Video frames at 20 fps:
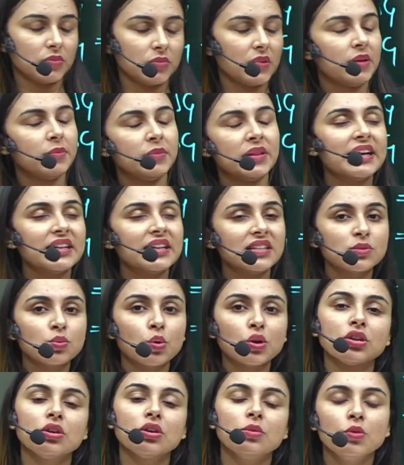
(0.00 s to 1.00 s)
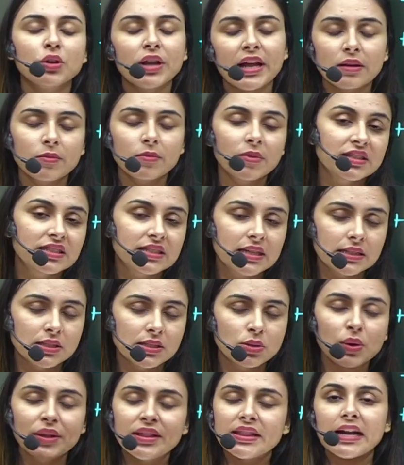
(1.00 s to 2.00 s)
that is what thermodynamics tells you,
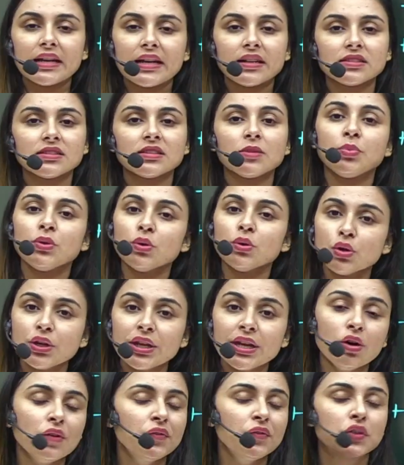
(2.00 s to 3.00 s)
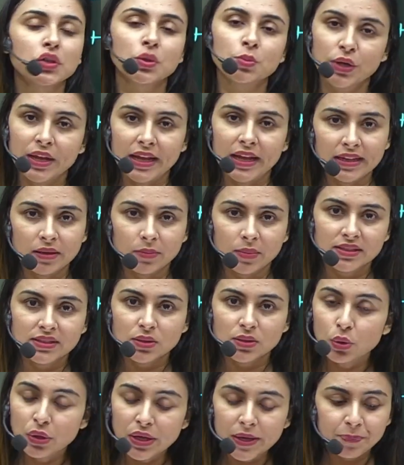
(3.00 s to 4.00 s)
and that is the beauty of thermodynamics.
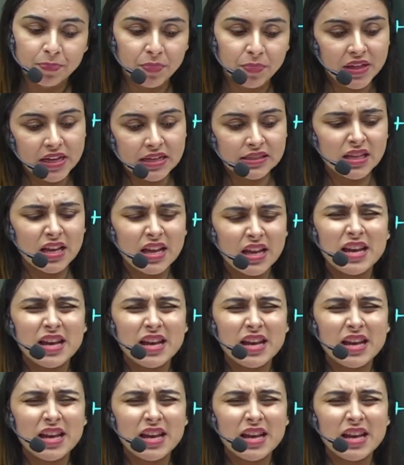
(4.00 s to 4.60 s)
Okay, yes.